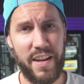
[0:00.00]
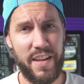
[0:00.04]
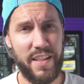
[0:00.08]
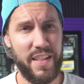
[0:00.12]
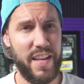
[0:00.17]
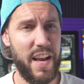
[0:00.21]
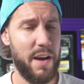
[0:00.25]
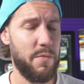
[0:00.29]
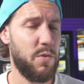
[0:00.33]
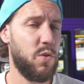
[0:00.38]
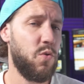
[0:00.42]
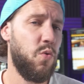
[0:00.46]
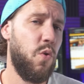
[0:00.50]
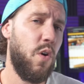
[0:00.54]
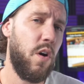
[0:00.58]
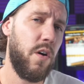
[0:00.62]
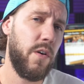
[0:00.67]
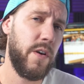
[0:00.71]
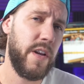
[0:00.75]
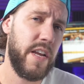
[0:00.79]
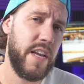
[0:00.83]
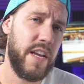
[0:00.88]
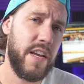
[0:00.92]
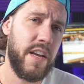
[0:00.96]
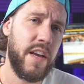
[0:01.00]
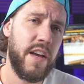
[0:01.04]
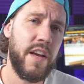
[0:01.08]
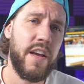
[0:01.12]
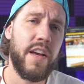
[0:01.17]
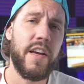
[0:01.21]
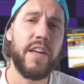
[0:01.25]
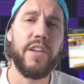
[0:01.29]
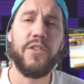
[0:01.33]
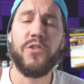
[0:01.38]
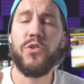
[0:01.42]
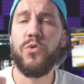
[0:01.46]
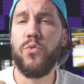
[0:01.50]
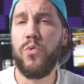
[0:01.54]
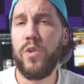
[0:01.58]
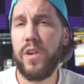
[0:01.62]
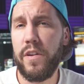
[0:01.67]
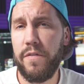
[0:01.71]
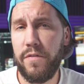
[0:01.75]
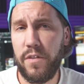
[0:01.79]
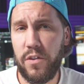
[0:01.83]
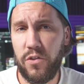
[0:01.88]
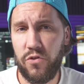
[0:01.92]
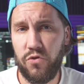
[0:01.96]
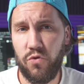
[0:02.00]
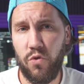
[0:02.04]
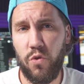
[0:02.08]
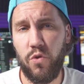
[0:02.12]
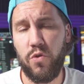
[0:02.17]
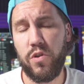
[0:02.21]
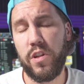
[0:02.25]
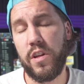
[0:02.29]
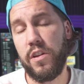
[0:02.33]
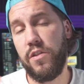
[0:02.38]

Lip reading: The app's quality, intuitive controls,